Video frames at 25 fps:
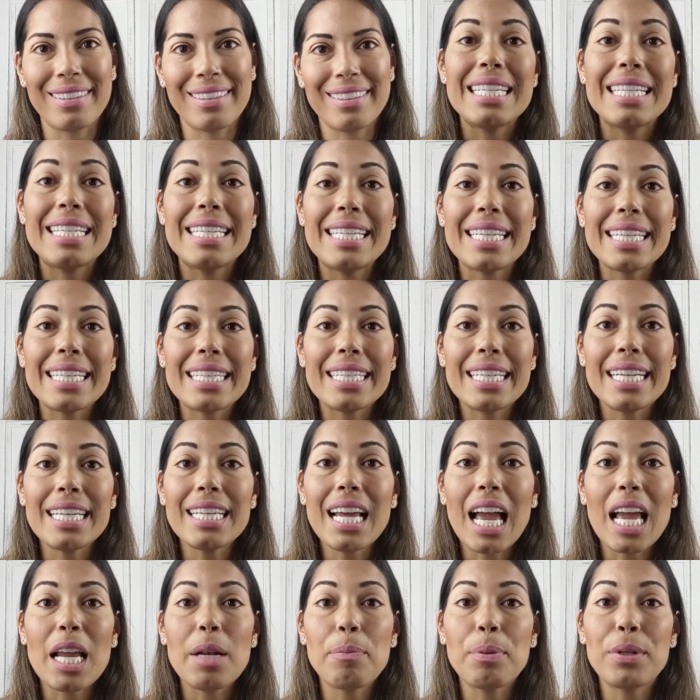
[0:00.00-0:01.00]

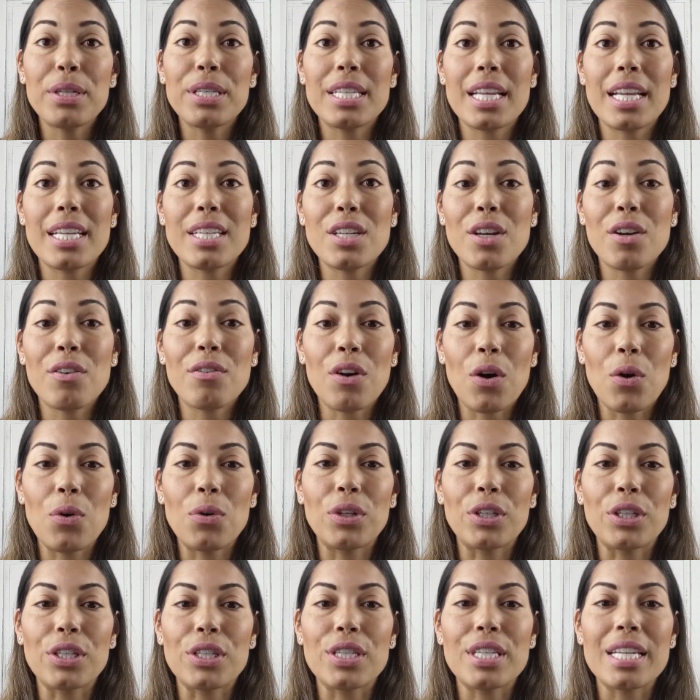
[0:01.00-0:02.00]
69% of
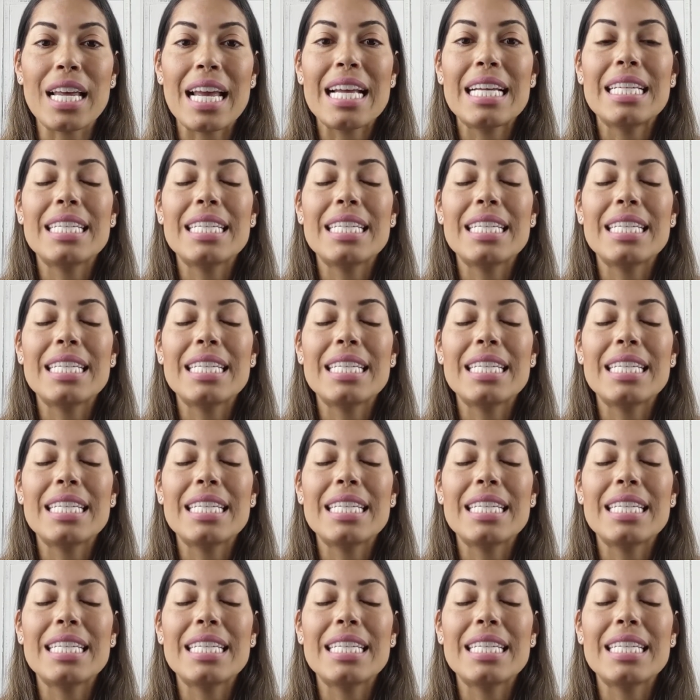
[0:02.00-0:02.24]
owners